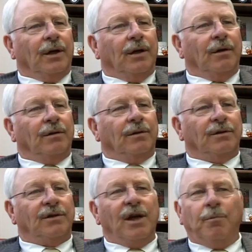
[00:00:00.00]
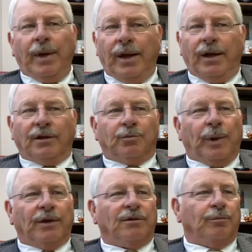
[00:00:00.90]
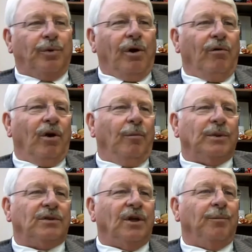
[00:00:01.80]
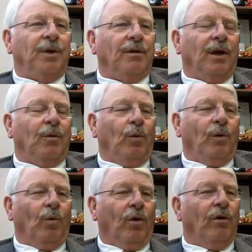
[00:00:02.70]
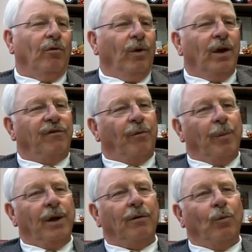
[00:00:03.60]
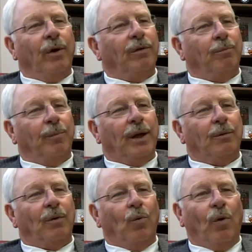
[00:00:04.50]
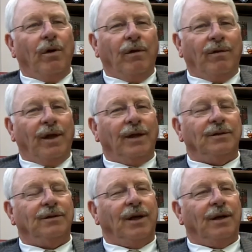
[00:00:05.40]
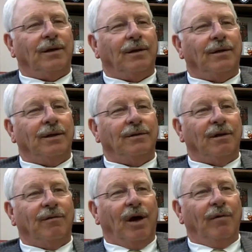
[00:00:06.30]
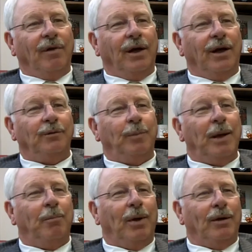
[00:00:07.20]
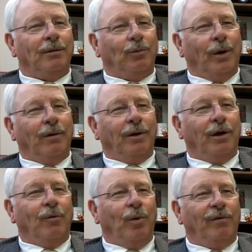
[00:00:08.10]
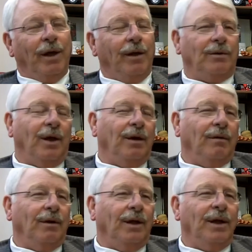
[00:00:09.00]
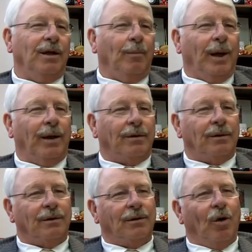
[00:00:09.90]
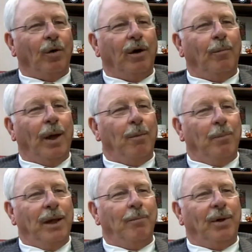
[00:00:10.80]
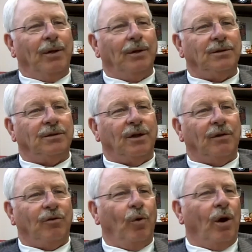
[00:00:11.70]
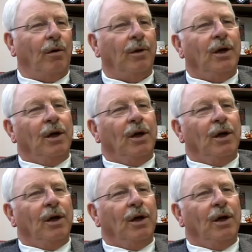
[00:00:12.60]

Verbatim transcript: Uh, the state bedding inspection program is something that we weren't really familiar with, but one of the things that uh, is involved in it is bed bugs. Well, you know, we've kind of taken the lead about uh, talking about bed bugs uh, through our